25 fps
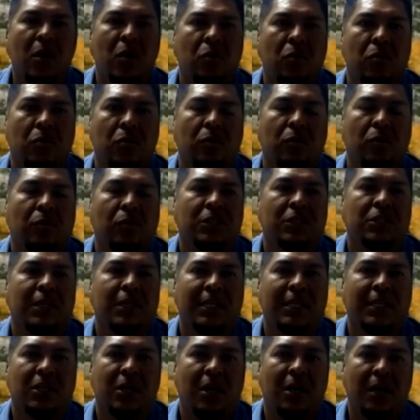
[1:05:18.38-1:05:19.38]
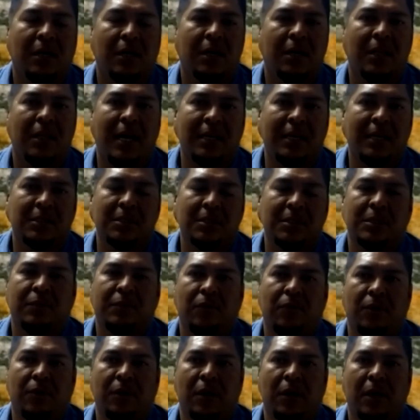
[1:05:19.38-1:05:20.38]
which I taught classes
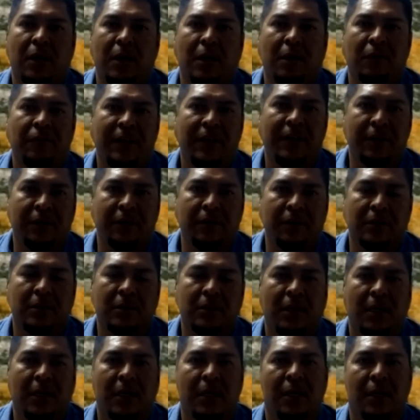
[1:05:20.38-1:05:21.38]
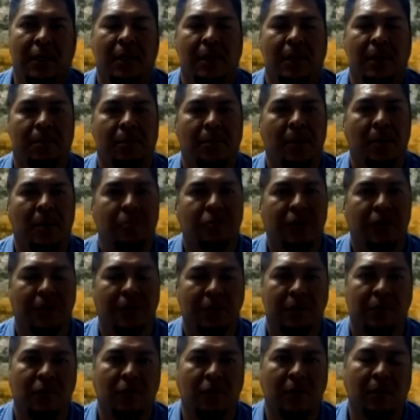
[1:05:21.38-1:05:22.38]
for offenders and
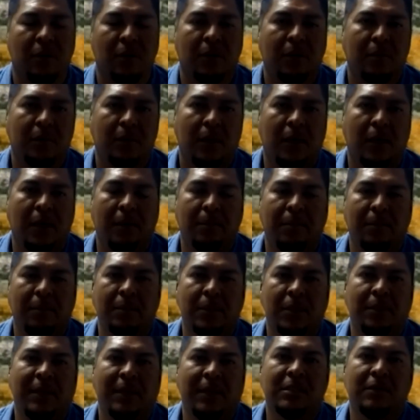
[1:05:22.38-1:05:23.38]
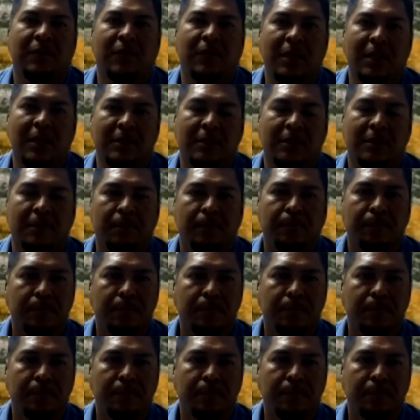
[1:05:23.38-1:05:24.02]
perpetrators for domestic violence.